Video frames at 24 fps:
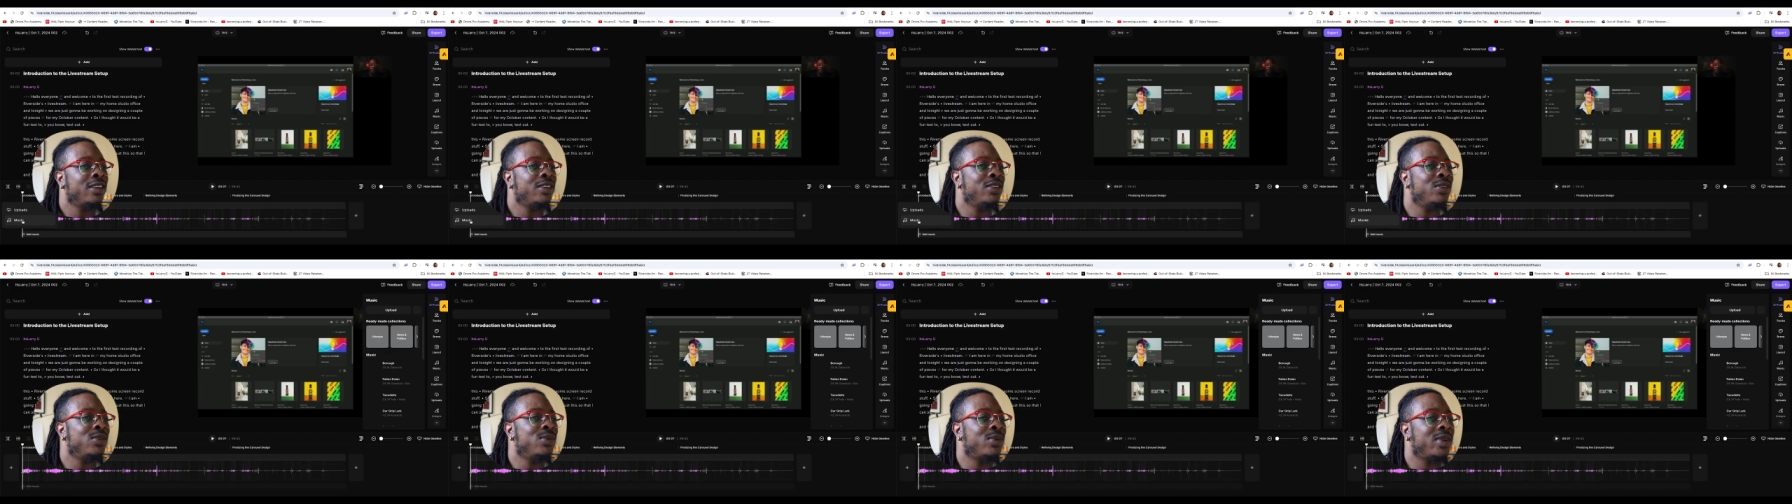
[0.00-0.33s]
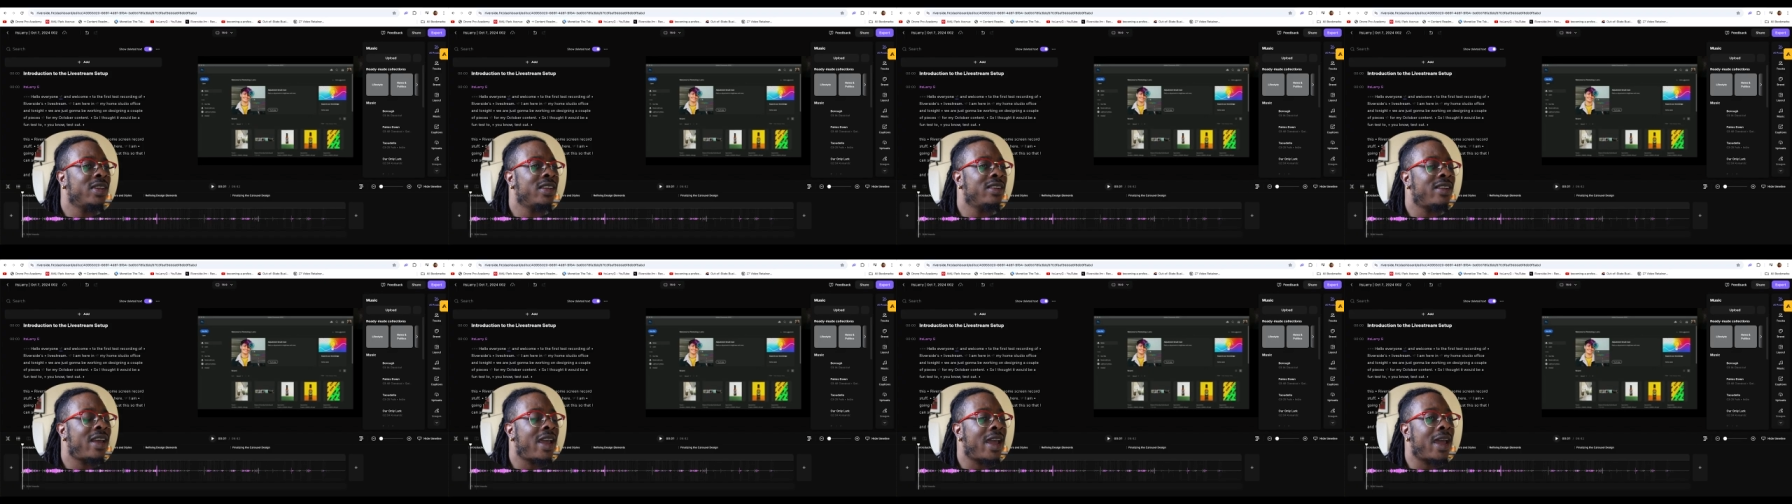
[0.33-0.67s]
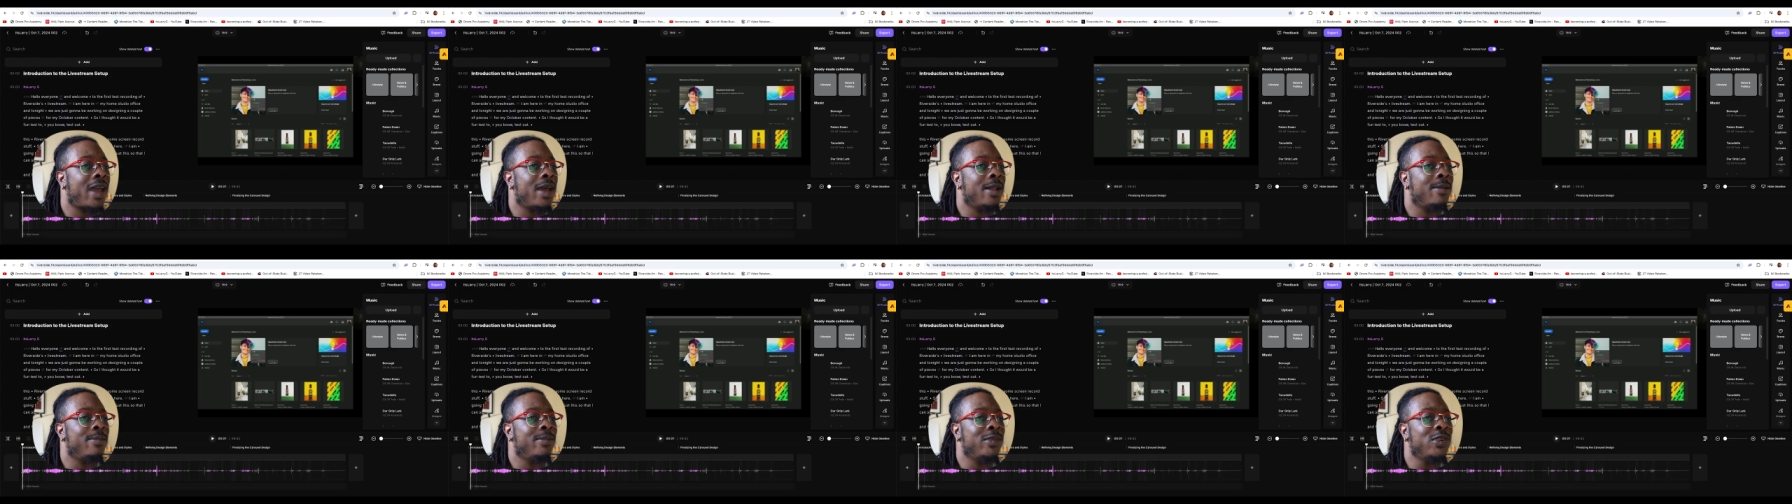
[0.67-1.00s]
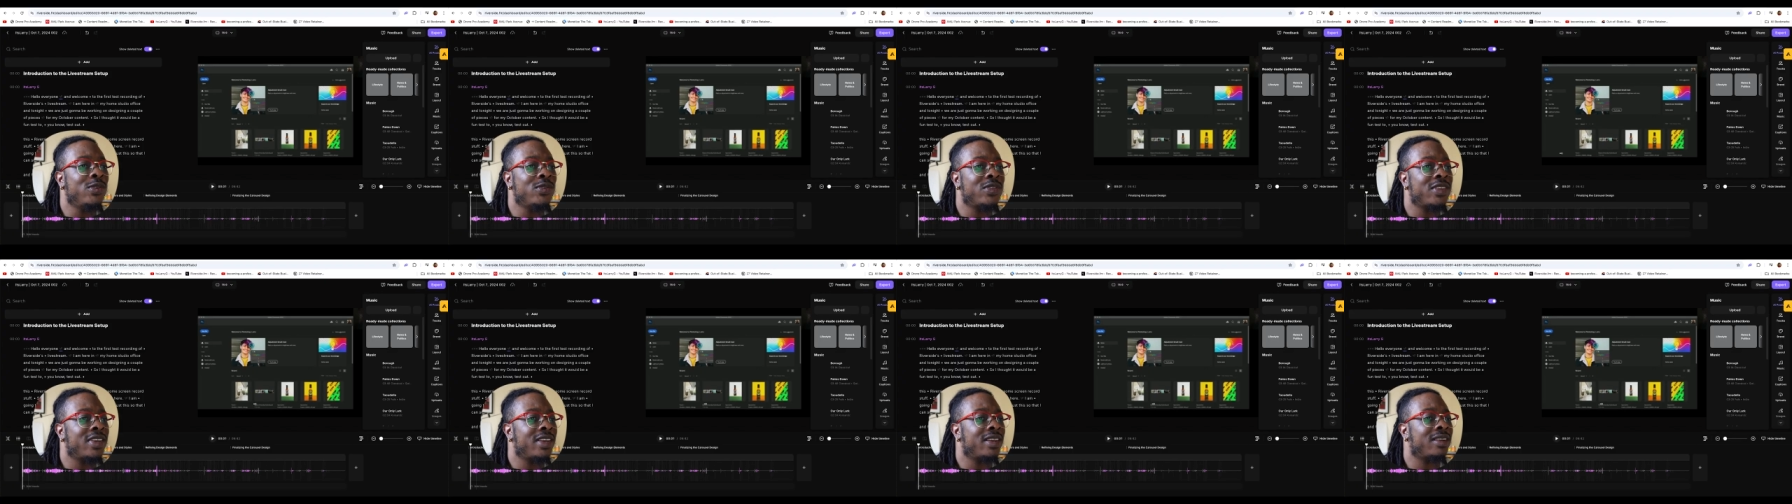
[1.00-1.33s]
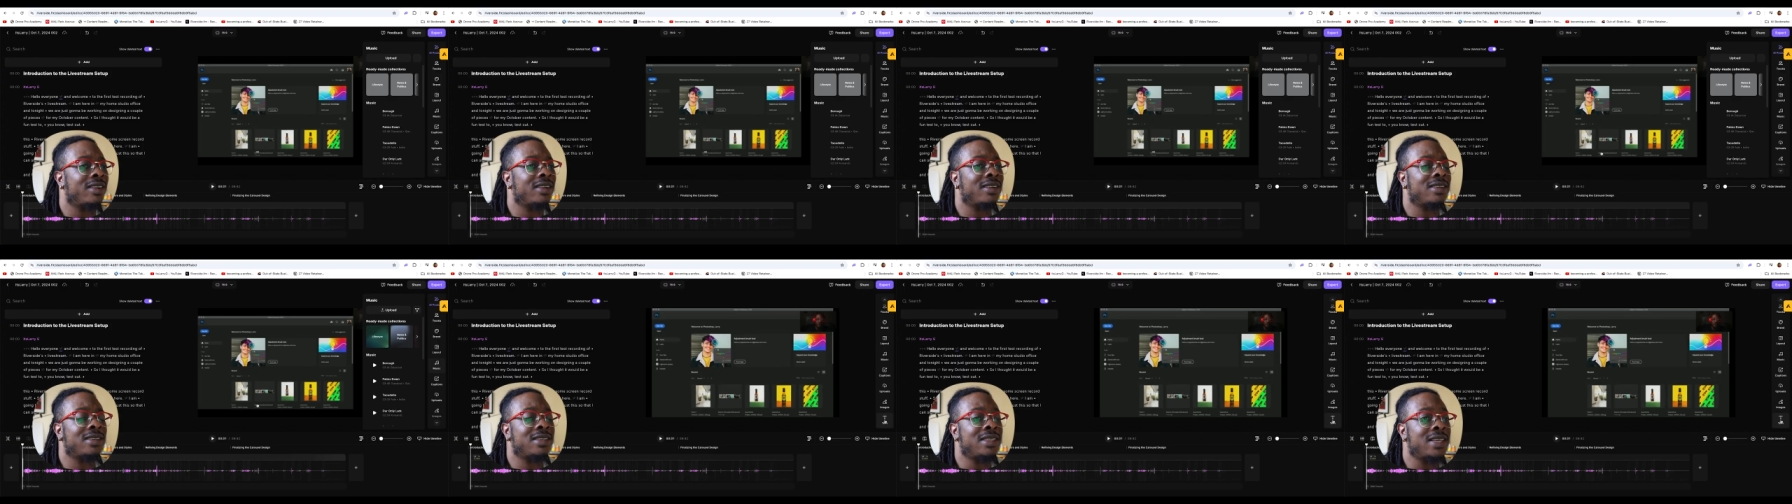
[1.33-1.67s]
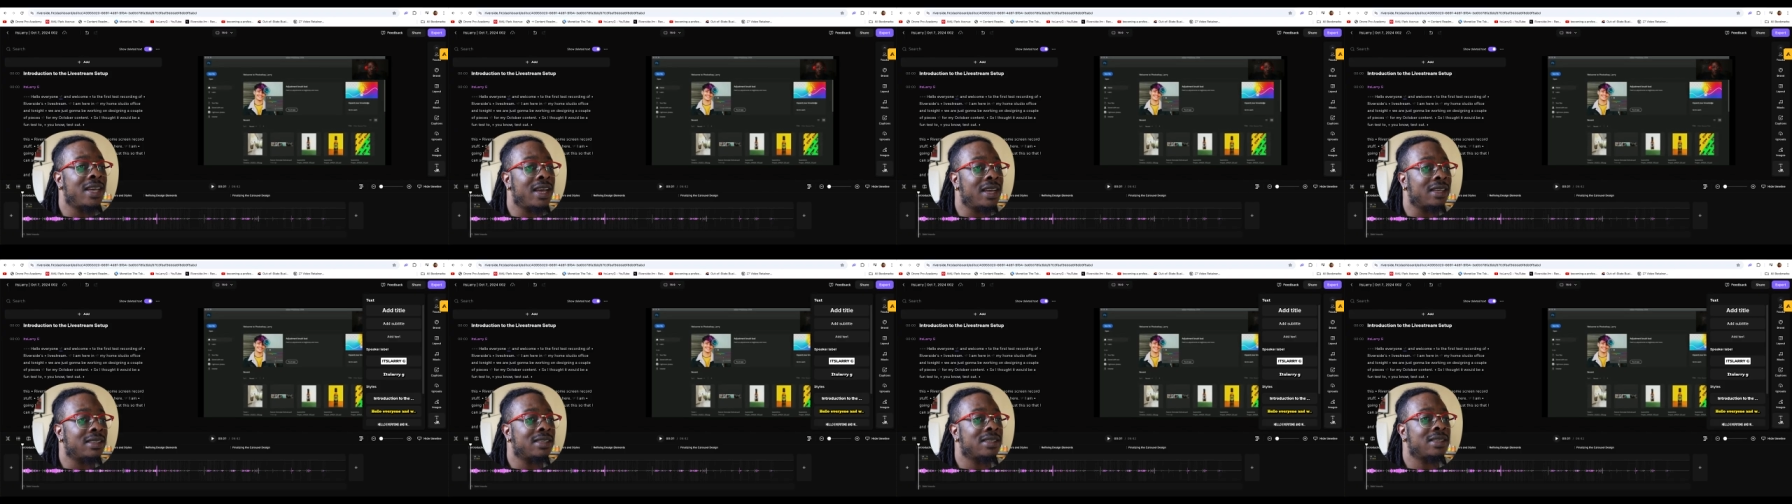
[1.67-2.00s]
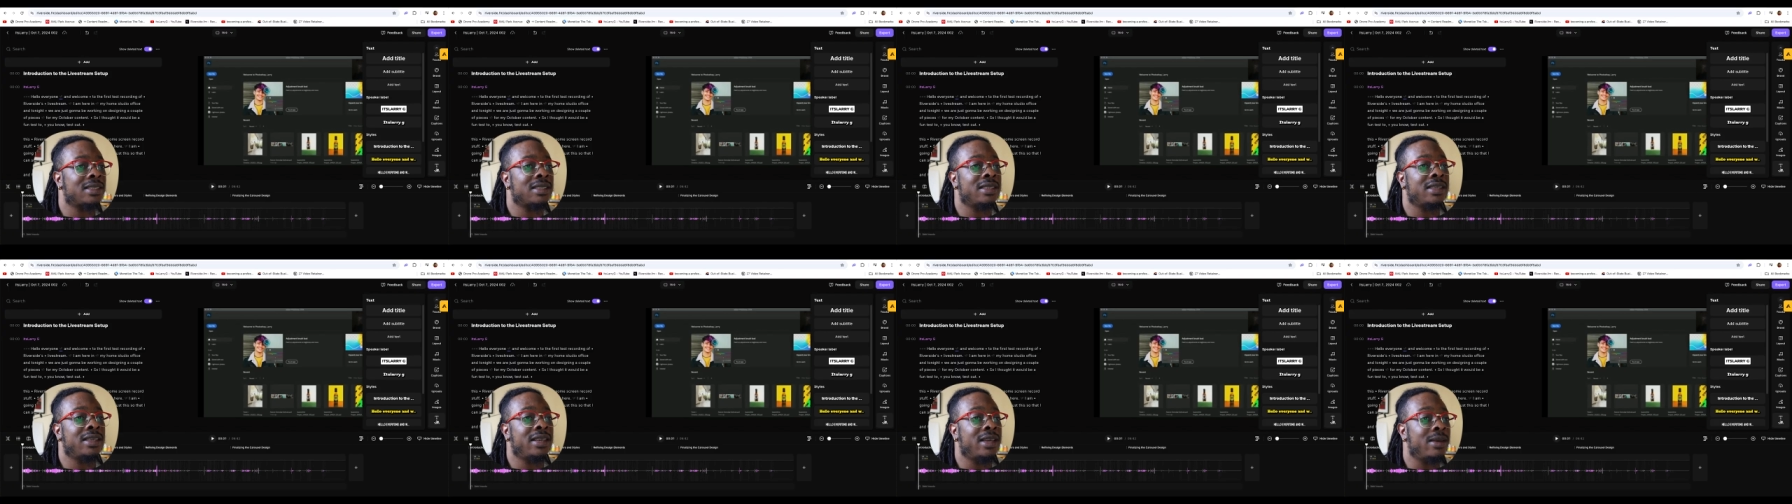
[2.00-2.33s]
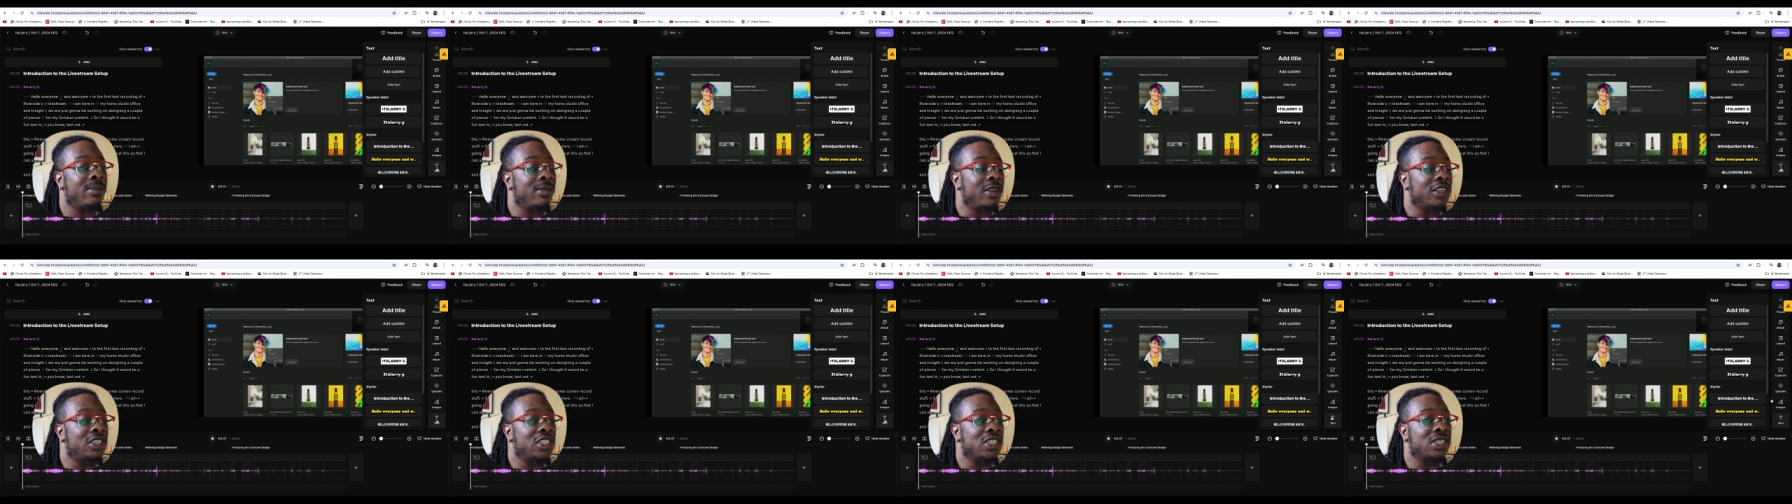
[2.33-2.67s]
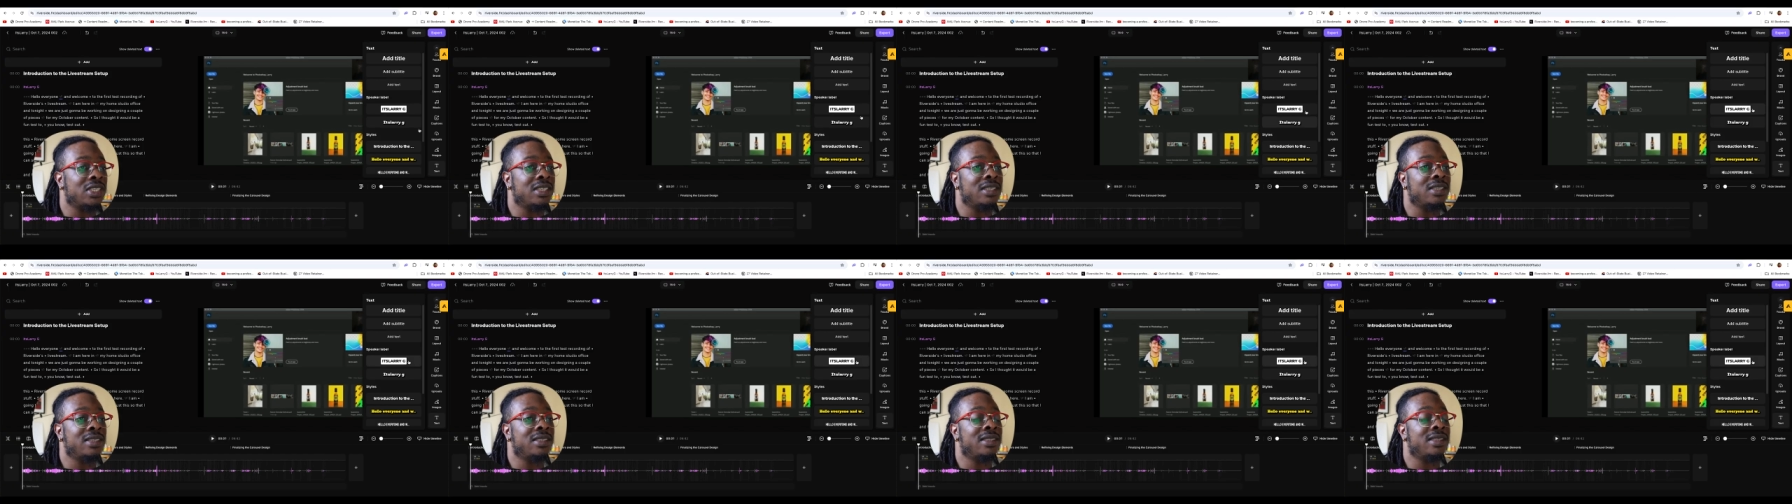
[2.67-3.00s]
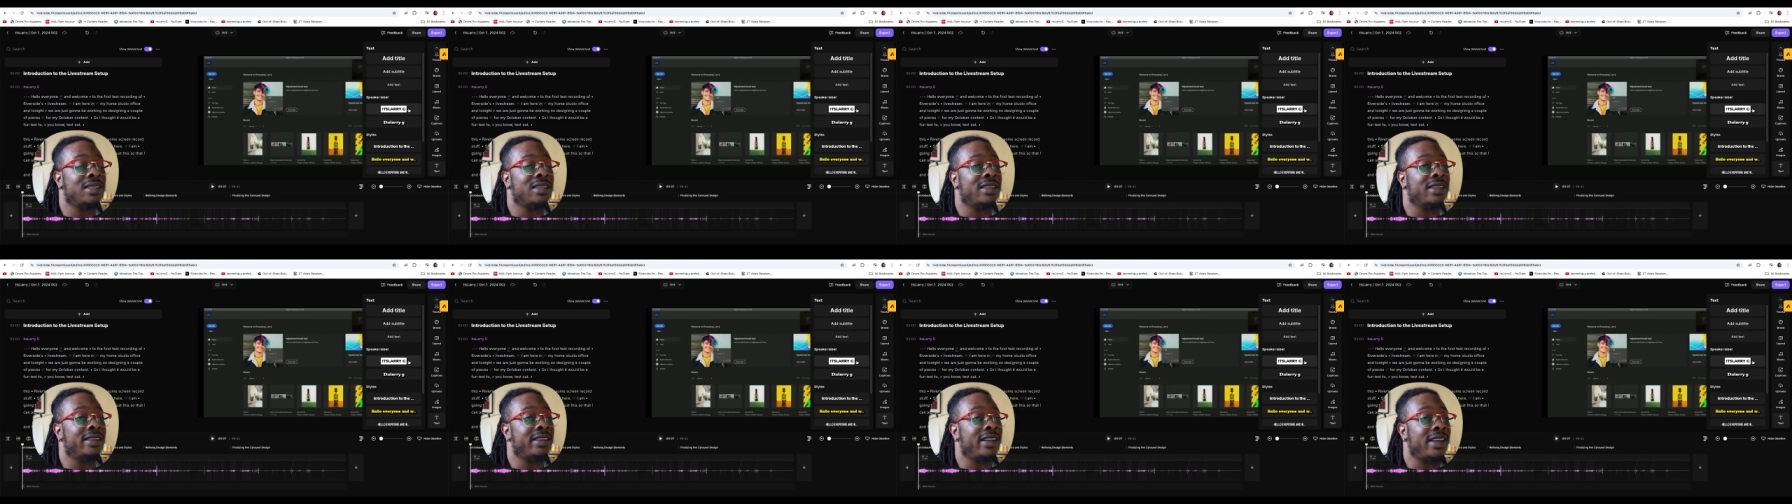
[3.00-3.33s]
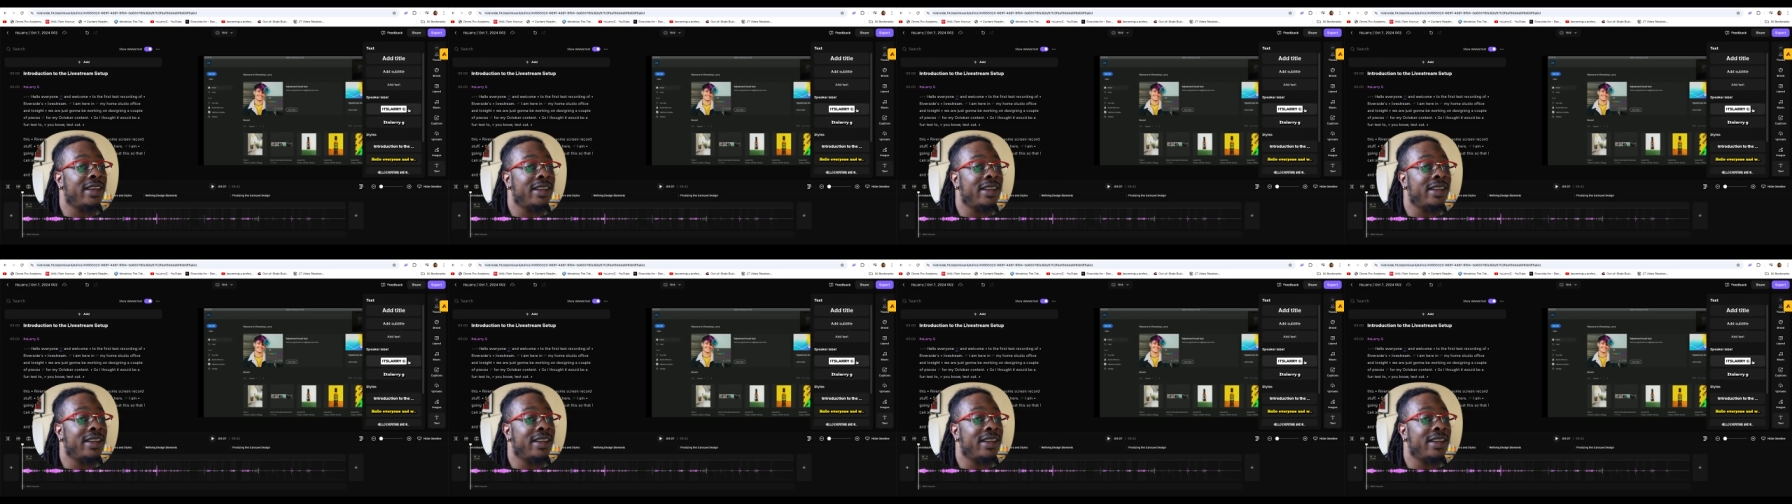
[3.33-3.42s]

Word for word: You can add music, text, images, and